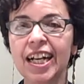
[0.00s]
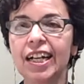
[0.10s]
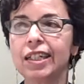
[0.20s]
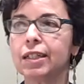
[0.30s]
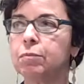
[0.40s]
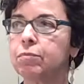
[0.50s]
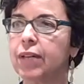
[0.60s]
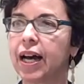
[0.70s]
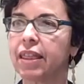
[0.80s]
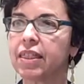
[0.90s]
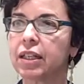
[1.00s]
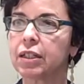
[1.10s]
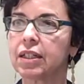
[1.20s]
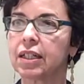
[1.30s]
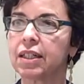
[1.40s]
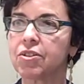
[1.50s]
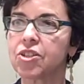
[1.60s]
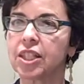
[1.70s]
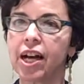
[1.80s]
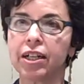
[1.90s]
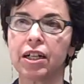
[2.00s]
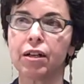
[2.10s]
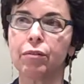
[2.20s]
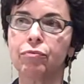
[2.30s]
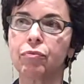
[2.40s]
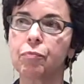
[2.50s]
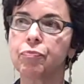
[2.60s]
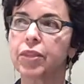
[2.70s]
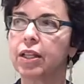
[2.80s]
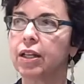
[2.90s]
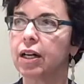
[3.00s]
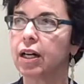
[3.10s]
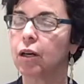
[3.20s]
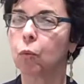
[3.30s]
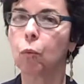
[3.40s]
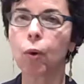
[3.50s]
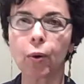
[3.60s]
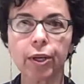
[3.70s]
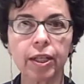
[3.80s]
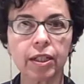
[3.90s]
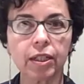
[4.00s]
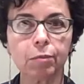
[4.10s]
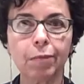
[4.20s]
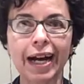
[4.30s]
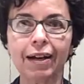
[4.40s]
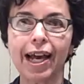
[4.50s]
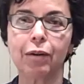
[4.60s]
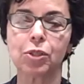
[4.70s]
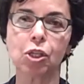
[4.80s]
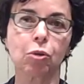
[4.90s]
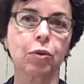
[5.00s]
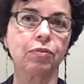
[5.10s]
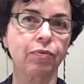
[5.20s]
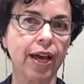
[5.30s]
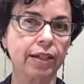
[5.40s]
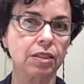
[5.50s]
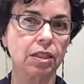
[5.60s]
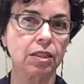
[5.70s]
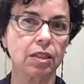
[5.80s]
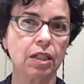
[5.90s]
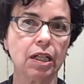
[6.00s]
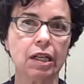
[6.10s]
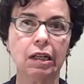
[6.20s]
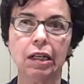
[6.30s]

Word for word: Um, I think uh, there's a lot of uh, worry about how it's going to affect, uh,